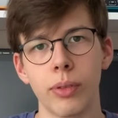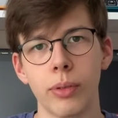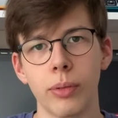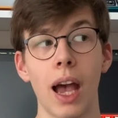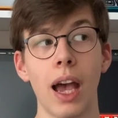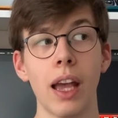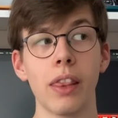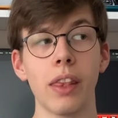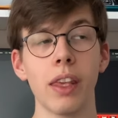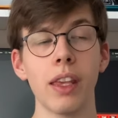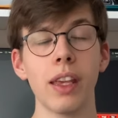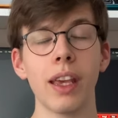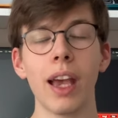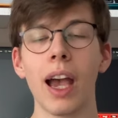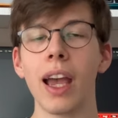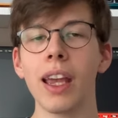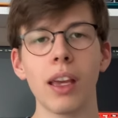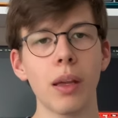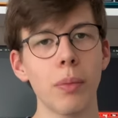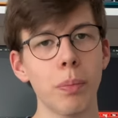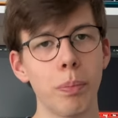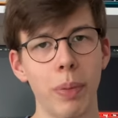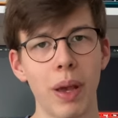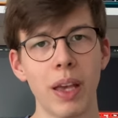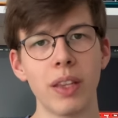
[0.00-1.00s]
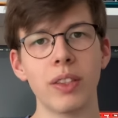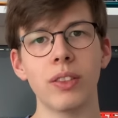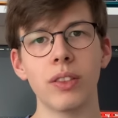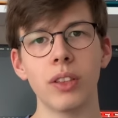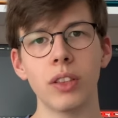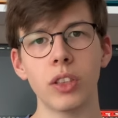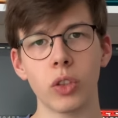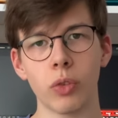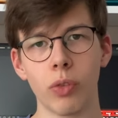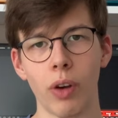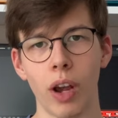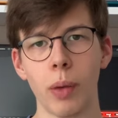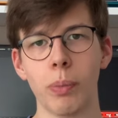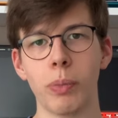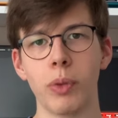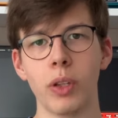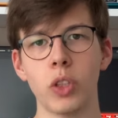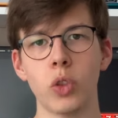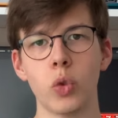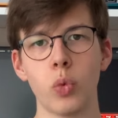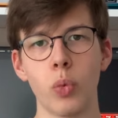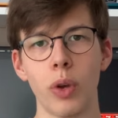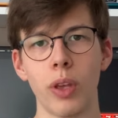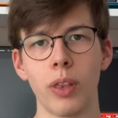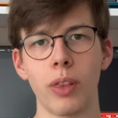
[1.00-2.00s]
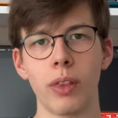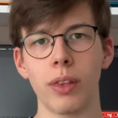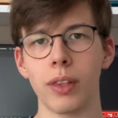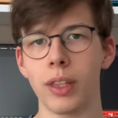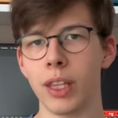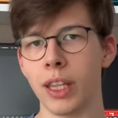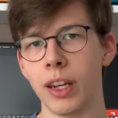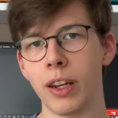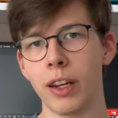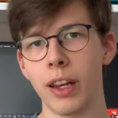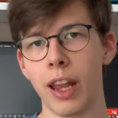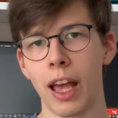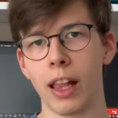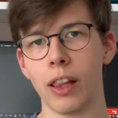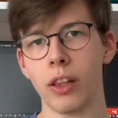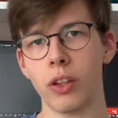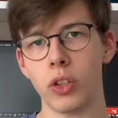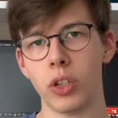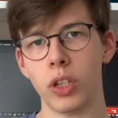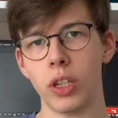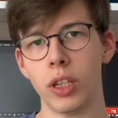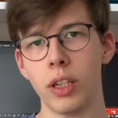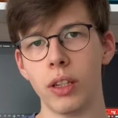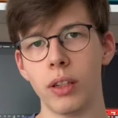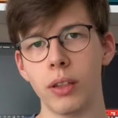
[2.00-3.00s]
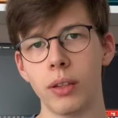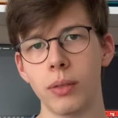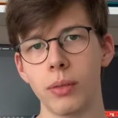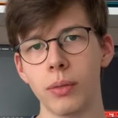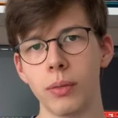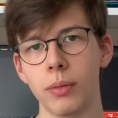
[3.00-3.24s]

I think I can best describe this with an analogy.